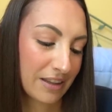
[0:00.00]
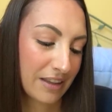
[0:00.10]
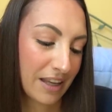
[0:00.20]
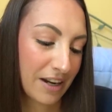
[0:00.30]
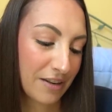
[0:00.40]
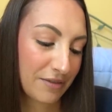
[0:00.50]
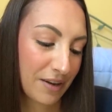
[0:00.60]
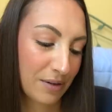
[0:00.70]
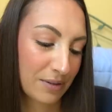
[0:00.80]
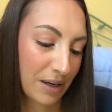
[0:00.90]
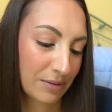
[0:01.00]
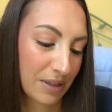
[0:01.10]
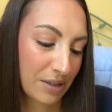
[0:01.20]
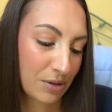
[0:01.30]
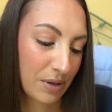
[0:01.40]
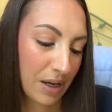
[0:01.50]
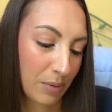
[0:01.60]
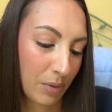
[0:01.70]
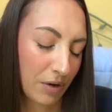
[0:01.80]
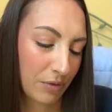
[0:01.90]
Then I found out that you
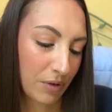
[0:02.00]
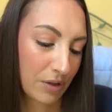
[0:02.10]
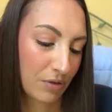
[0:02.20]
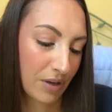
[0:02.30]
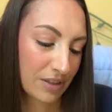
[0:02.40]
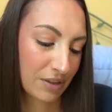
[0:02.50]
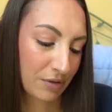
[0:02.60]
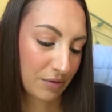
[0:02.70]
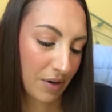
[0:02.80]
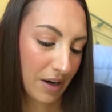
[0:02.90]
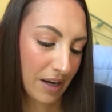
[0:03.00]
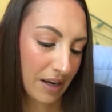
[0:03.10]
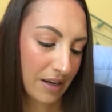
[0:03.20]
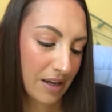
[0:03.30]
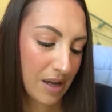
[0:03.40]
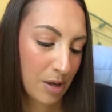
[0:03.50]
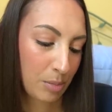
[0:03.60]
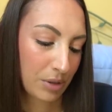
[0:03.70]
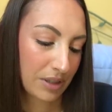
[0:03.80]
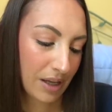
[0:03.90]
can't wear free dress till Friday
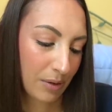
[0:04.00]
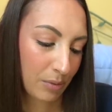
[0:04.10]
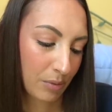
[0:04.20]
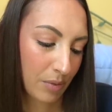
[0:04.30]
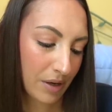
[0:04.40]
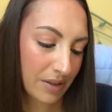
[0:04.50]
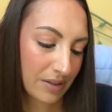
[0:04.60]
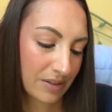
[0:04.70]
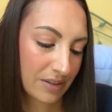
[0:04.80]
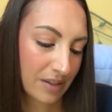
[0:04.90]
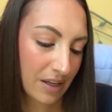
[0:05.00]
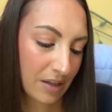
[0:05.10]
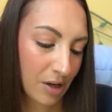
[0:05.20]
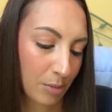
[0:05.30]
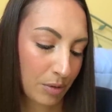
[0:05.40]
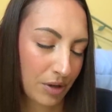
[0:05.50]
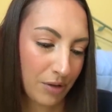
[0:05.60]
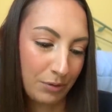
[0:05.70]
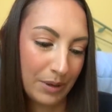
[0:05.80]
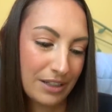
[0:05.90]
but that was a couple
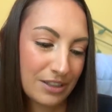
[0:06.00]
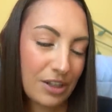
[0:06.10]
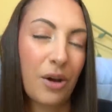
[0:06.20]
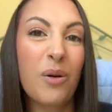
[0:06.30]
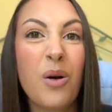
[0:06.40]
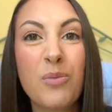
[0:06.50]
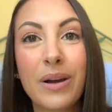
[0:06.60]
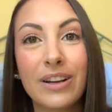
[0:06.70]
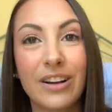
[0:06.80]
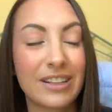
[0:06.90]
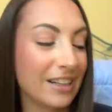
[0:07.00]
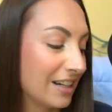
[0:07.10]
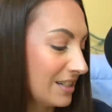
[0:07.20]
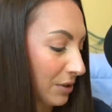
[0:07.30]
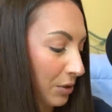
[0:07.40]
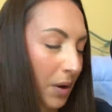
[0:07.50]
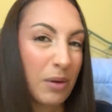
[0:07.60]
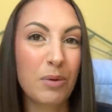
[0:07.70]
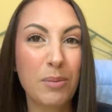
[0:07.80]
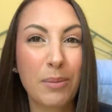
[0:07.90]
of weeks ago. Oh my god, can I tell you? I
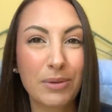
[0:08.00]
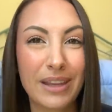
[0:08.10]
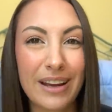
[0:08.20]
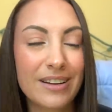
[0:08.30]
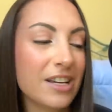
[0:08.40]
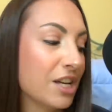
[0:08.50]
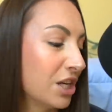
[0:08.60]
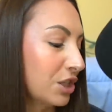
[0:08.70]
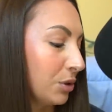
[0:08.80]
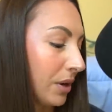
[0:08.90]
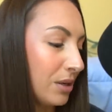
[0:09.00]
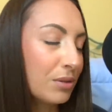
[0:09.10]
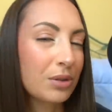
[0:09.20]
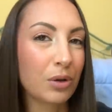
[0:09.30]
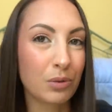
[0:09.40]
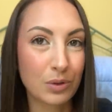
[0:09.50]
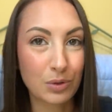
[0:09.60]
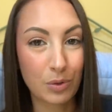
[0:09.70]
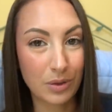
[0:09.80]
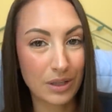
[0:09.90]
remember that. So I used to go to a
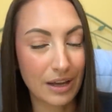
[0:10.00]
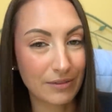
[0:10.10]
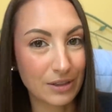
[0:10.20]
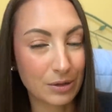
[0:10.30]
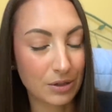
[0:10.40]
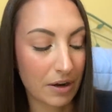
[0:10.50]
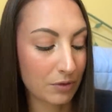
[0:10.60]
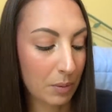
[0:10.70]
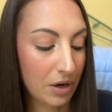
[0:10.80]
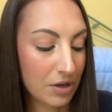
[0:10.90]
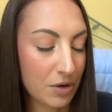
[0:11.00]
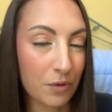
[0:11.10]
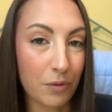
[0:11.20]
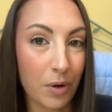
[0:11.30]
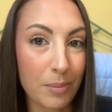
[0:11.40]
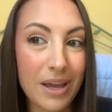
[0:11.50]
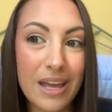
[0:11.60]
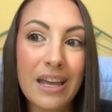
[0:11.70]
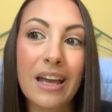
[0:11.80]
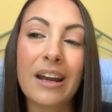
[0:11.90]
school where you have, used to have to wear a uniform,
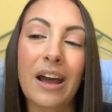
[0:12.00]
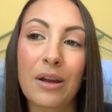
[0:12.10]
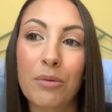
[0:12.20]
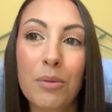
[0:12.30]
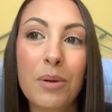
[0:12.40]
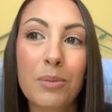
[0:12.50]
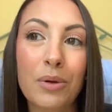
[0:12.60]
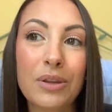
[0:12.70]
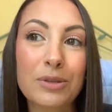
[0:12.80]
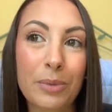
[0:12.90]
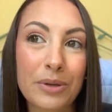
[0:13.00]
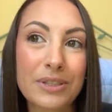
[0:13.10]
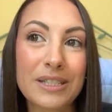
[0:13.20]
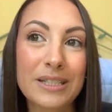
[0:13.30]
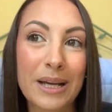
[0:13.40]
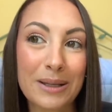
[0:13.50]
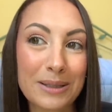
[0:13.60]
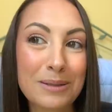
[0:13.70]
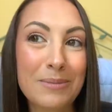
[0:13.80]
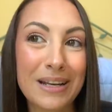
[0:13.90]
and I remember this person
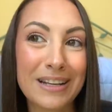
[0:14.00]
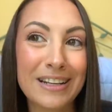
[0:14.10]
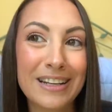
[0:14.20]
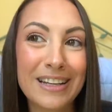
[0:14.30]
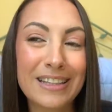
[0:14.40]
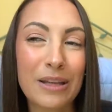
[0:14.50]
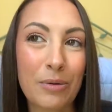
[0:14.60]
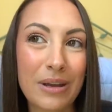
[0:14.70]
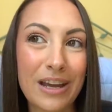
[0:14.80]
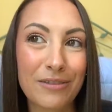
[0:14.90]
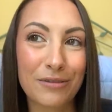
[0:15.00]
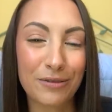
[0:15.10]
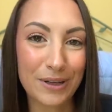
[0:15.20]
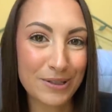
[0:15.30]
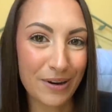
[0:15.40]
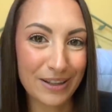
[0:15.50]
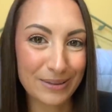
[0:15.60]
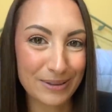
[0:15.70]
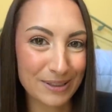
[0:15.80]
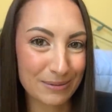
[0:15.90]
telling me that we had free dress,
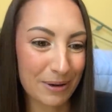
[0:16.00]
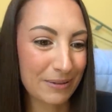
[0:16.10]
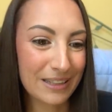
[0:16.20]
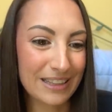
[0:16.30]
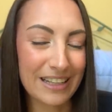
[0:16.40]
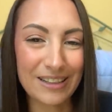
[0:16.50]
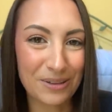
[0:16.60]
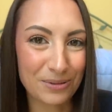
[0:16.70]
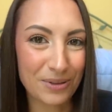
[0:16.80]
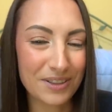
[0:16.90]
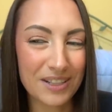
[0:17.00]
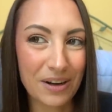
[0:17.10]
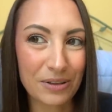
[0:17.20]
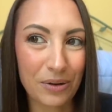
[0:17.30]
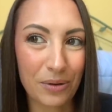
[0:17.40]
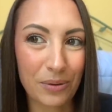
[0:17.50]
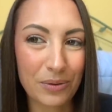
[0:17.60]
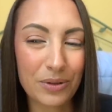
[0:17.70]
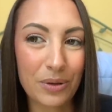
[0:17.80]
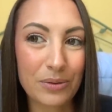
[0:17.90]
which is where we could like, you know, dress down in our own
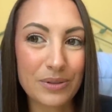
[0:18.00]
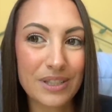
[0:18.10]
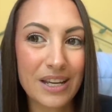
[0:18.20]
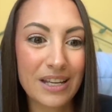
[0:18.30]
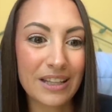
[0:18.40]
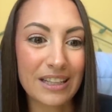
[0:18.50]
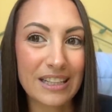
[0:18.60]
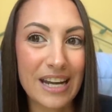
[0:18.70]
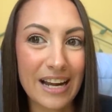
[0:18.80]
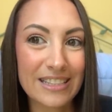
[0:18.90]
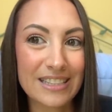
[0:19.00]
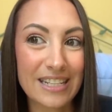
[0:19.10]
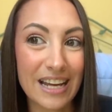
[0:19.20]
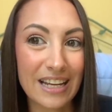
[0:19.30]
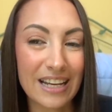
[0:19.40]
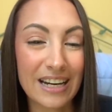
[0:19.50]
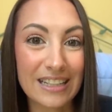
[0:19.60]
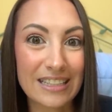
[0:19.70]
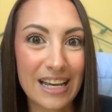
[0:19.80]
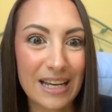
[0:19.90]
clothes like the next day. And I
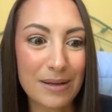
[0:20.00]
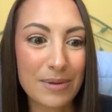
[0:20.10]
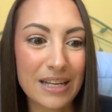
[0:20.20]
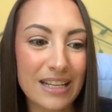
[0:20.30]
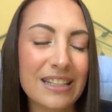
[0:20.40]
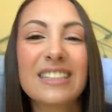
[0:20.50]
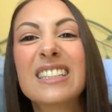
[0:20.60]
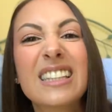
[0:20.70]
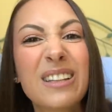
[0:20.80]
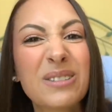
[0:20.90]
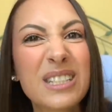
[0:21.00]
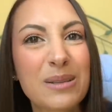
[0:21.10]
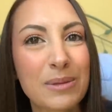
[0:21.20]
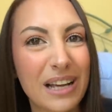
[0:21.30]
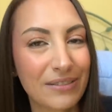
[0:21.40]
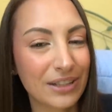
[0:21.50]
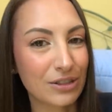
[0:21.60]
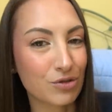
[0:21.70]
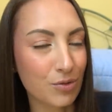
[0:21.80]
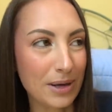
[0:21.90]
came in. This is literally something out of like a
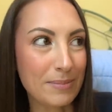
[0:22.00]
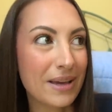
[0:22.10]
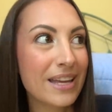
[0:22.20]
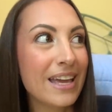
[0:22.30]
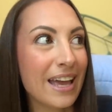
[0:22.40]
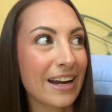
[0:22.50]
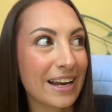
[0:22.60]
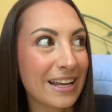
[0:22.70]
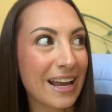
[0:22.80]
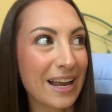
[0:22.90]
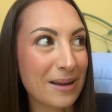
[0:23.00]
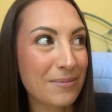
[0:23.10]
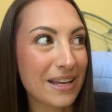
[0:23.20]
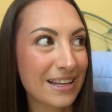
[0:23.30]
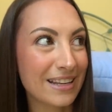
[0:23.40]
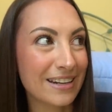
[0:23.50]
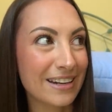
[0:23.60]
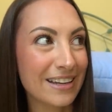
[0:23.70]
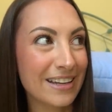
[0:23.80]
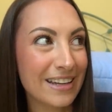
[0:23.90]
dream. And I came in
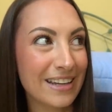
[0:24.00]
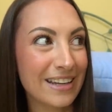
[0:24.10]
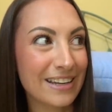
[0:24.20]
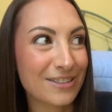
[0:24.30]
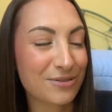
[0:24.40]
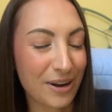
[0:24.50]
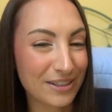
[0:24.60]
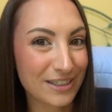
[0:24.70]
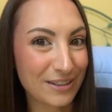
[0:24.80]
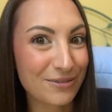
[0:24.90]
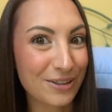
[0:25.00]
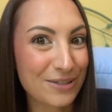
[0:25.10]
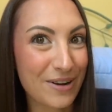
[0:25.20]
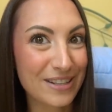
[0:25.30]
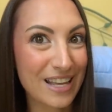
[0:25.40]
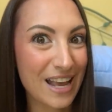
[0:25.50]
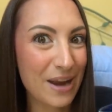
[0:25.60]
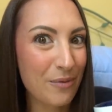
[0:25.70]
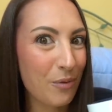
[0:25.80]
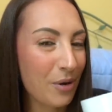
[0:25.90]
dressed in free dress and
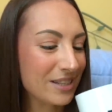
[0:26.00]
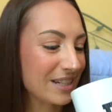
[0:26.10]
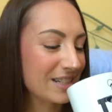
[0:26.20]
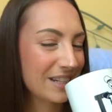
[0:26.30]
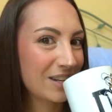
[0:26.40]
it wasn't.